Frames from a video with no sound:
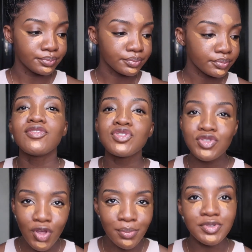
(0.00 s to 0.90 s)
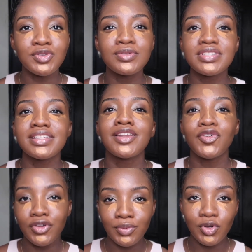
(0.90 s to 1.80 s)
I've stopped using
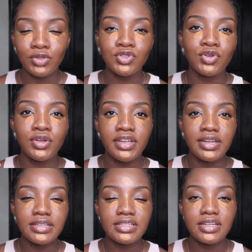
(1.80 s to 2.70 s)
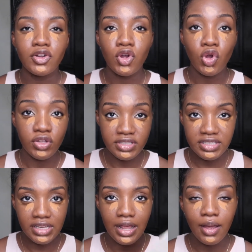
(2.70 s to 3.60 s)
cream contour and
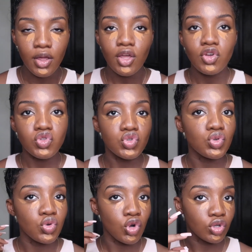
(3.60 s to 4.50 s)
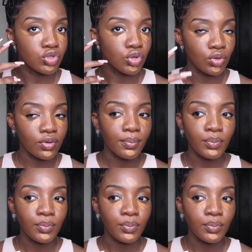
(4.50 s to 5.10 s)
concealer to contour